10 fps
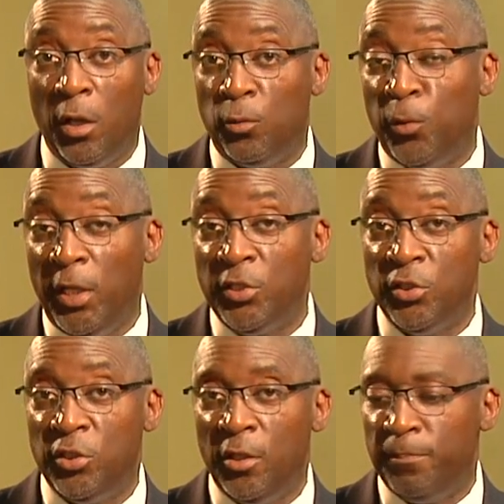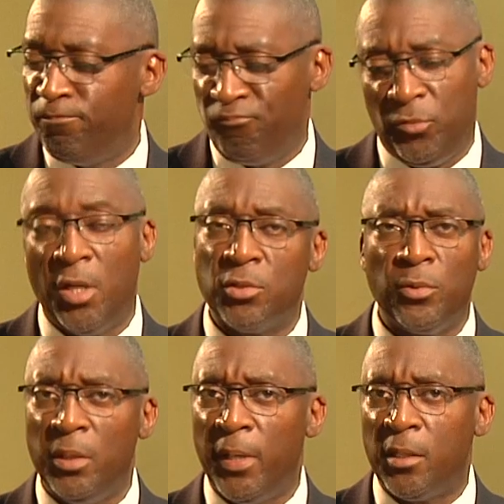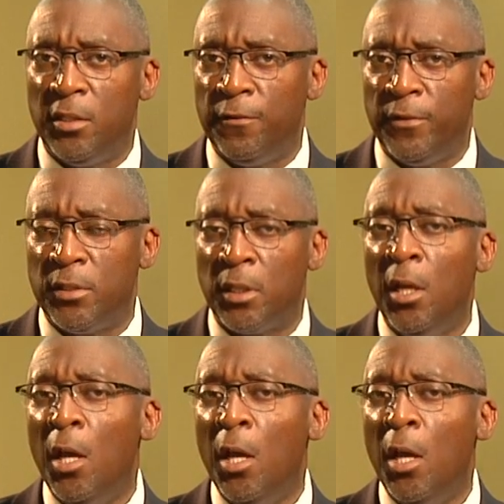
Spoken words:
relationship. Doesn't really make a difference.